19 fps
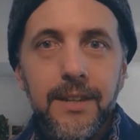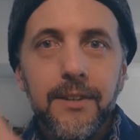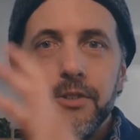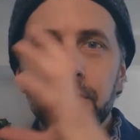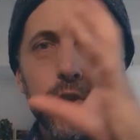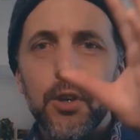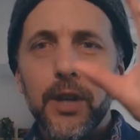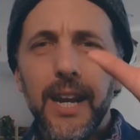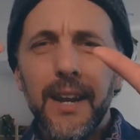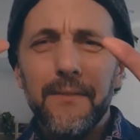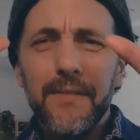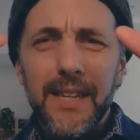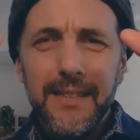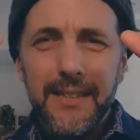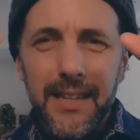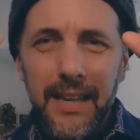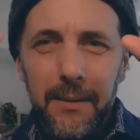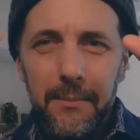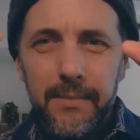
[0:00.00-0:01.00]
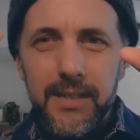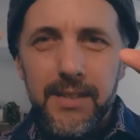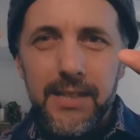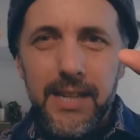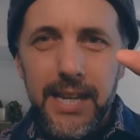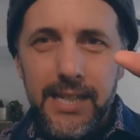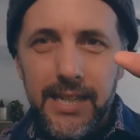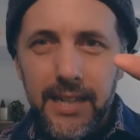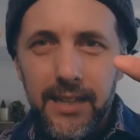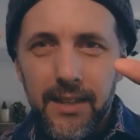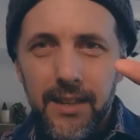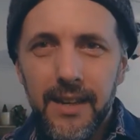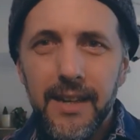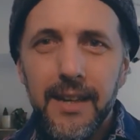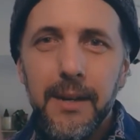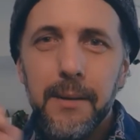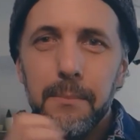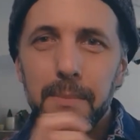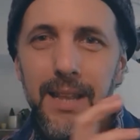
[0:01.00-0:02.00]
So you can have the same setting,
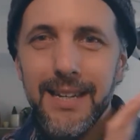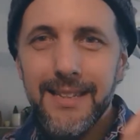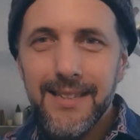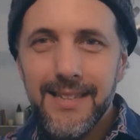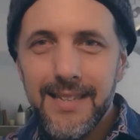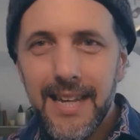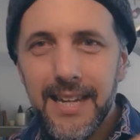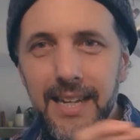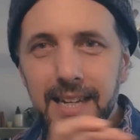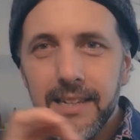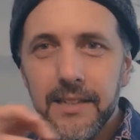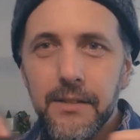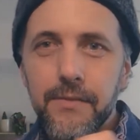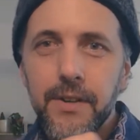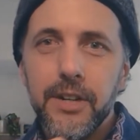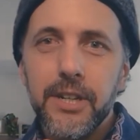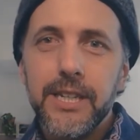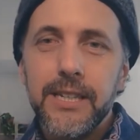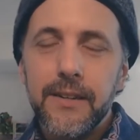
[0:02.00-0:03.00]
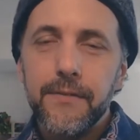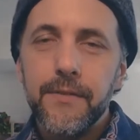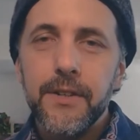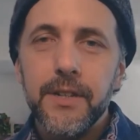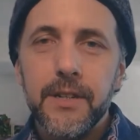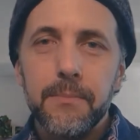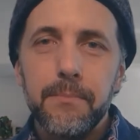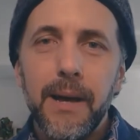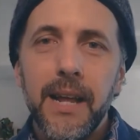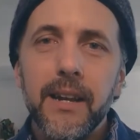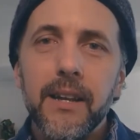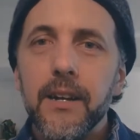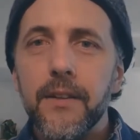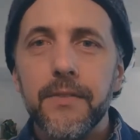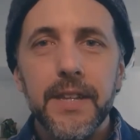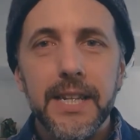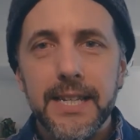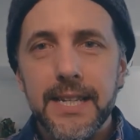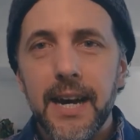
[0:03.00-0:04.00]
but that setting is very different depending
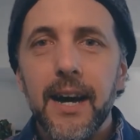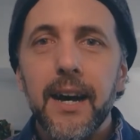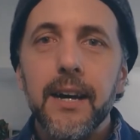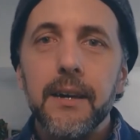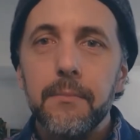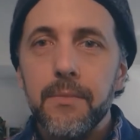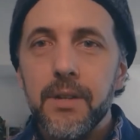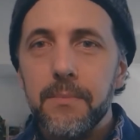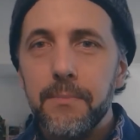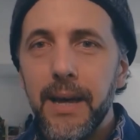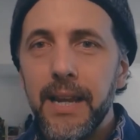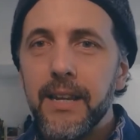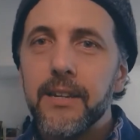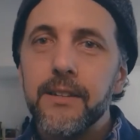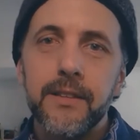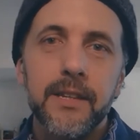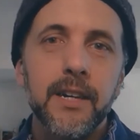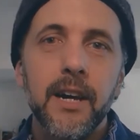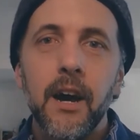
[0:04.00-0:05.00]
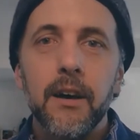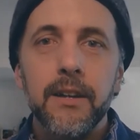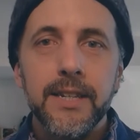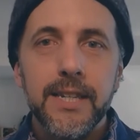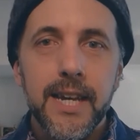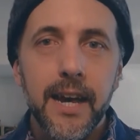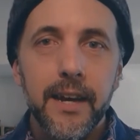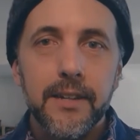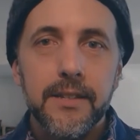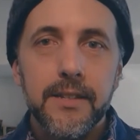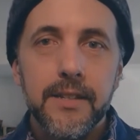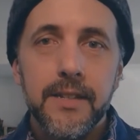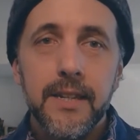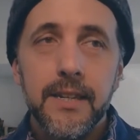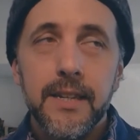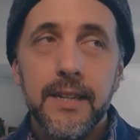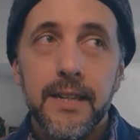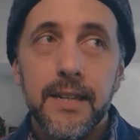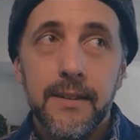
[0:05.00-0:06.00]
on the time, depending on the context.
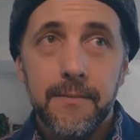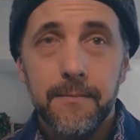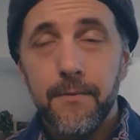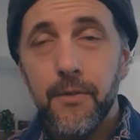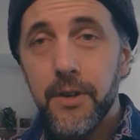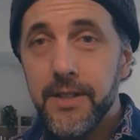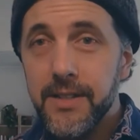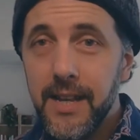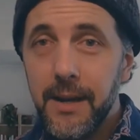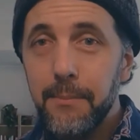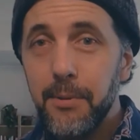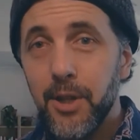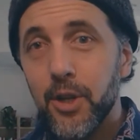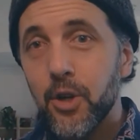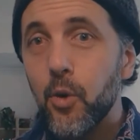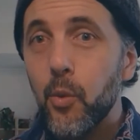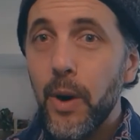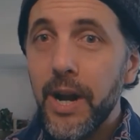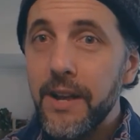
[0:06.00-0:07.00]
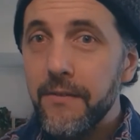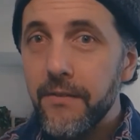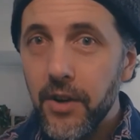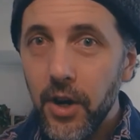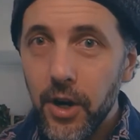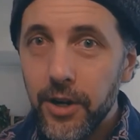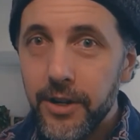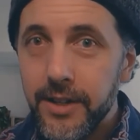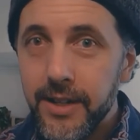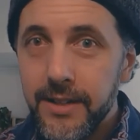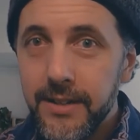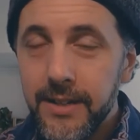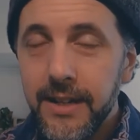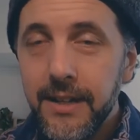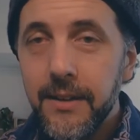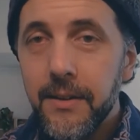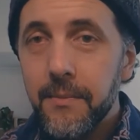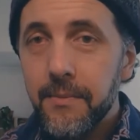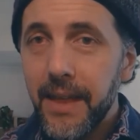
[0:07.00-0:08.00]
For example, a graveyard,
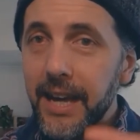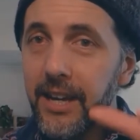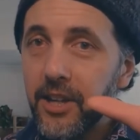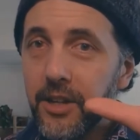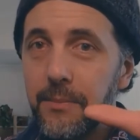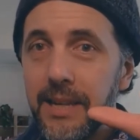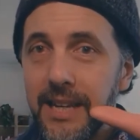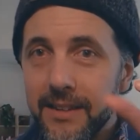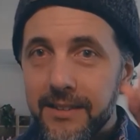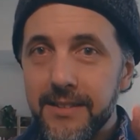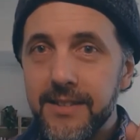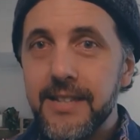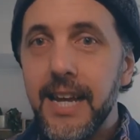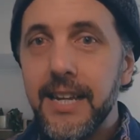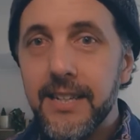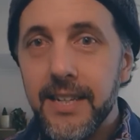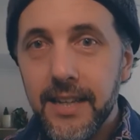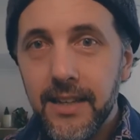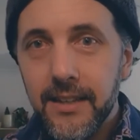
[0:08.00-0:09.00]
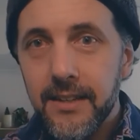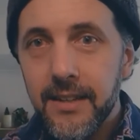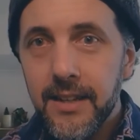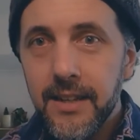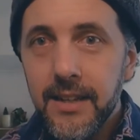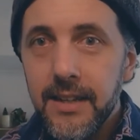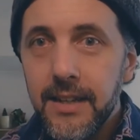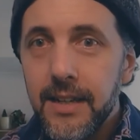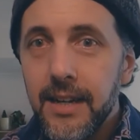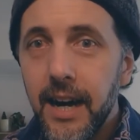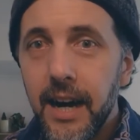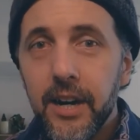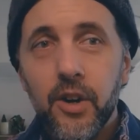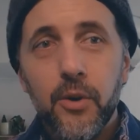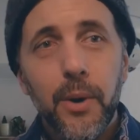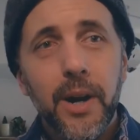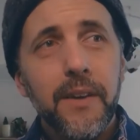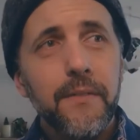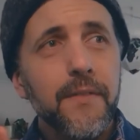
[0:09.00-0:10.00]
that could be a setting. A
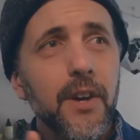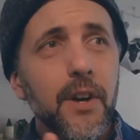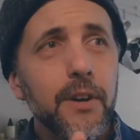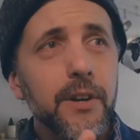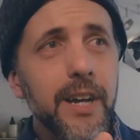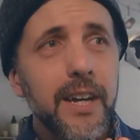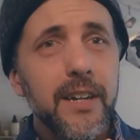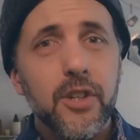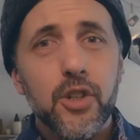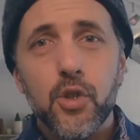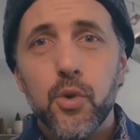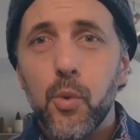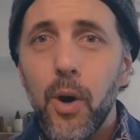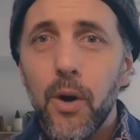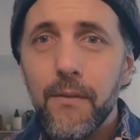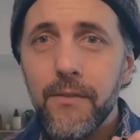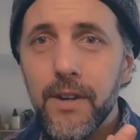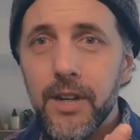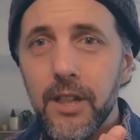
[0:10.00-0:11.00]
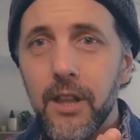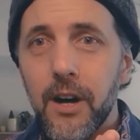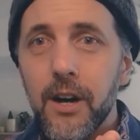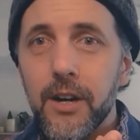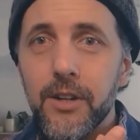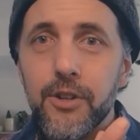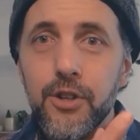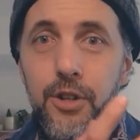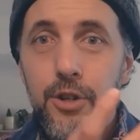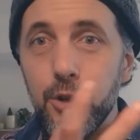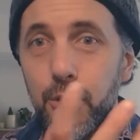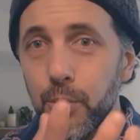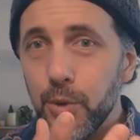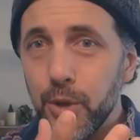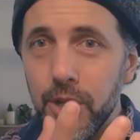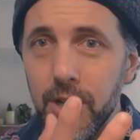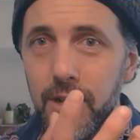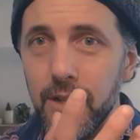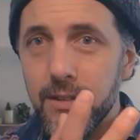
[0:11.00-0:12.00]
graveyard at 12 o'clock
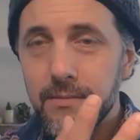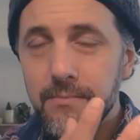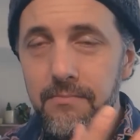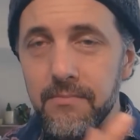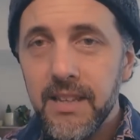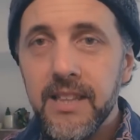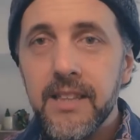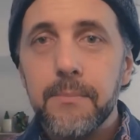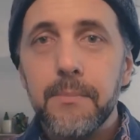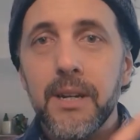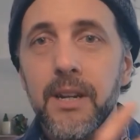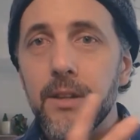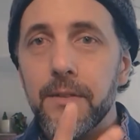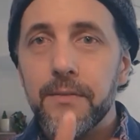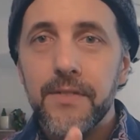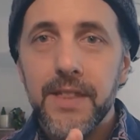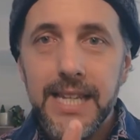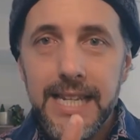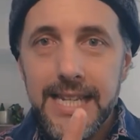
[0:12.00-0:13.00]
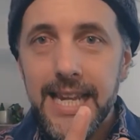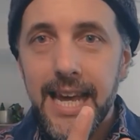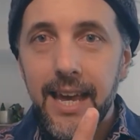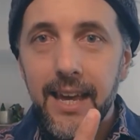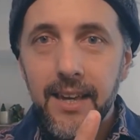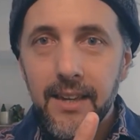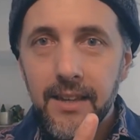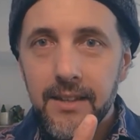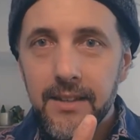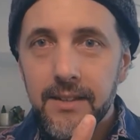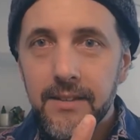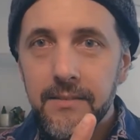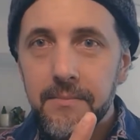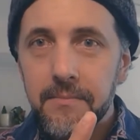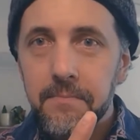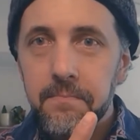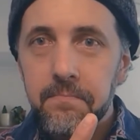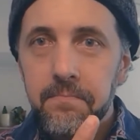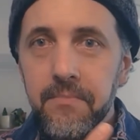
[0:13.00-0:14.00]
noon in the middle of the day
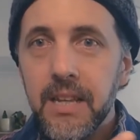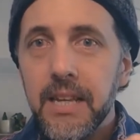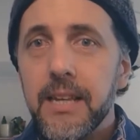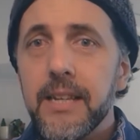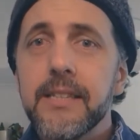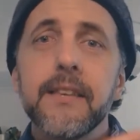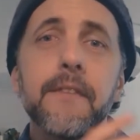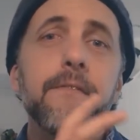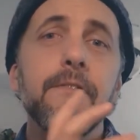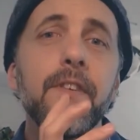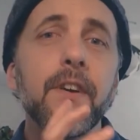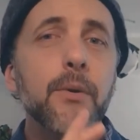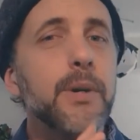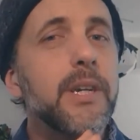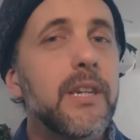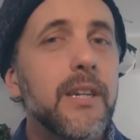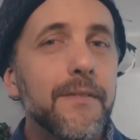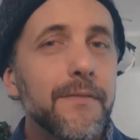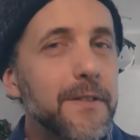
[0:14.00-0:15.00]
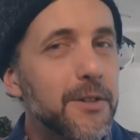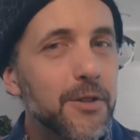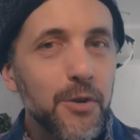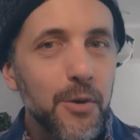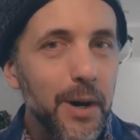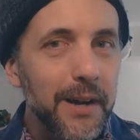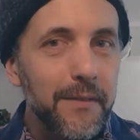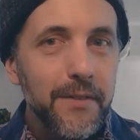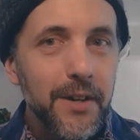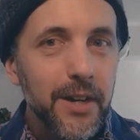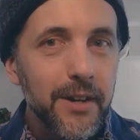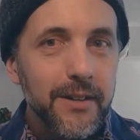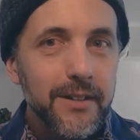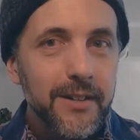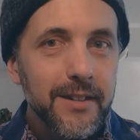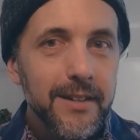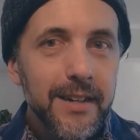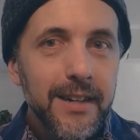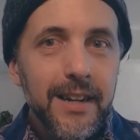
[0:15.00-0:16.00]
is a very different
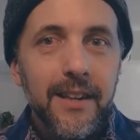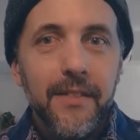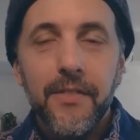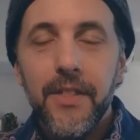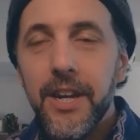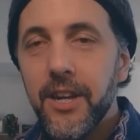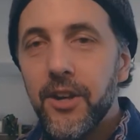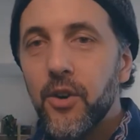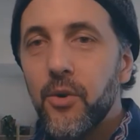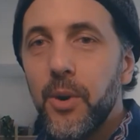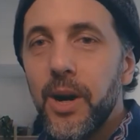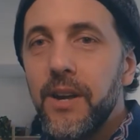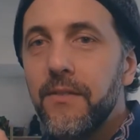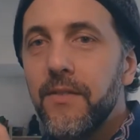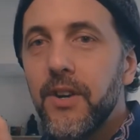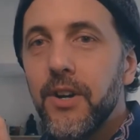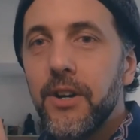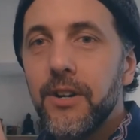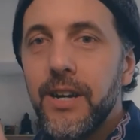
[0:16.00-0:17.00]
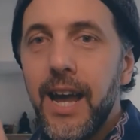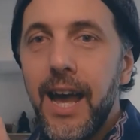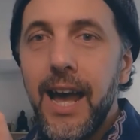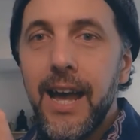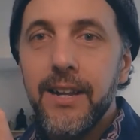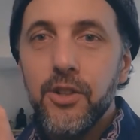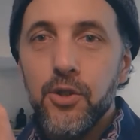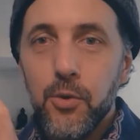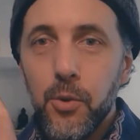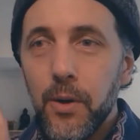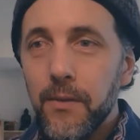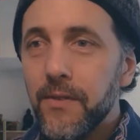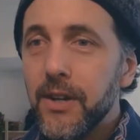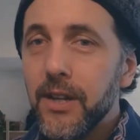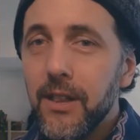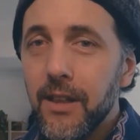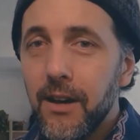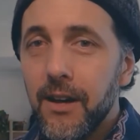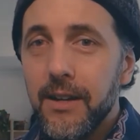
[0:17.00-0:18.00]
graveyard than a graveyard at 12
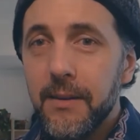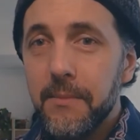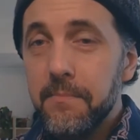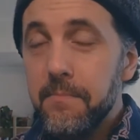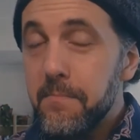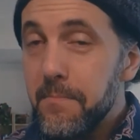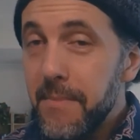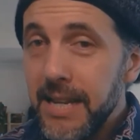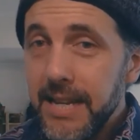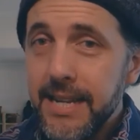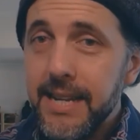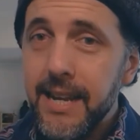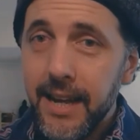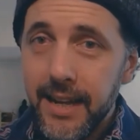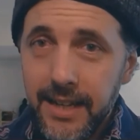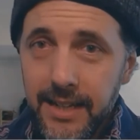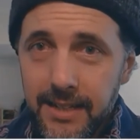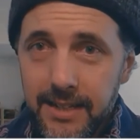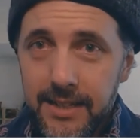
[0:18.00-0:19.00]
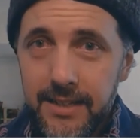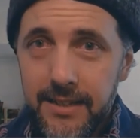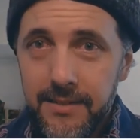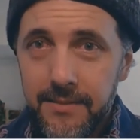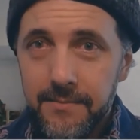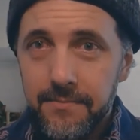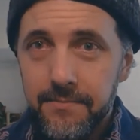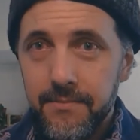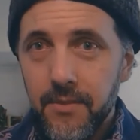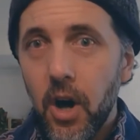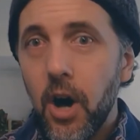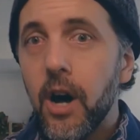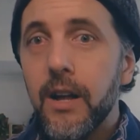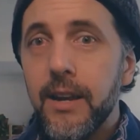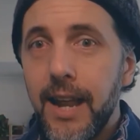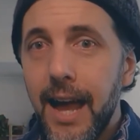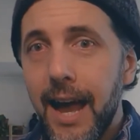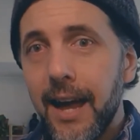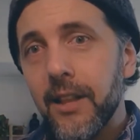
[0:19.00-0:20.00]
o'clock midnight
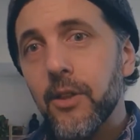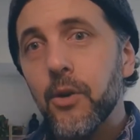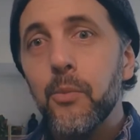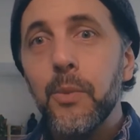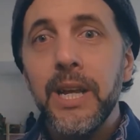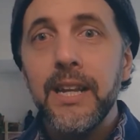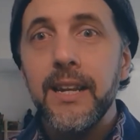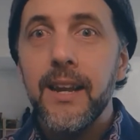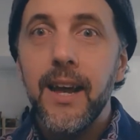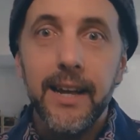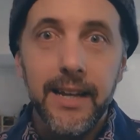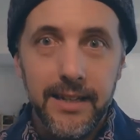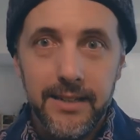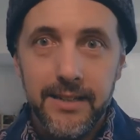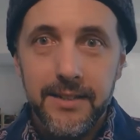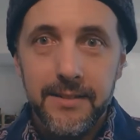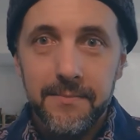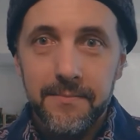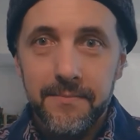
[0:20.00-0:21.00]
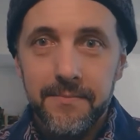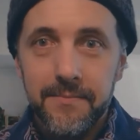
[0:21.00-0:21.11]
on Halloween night.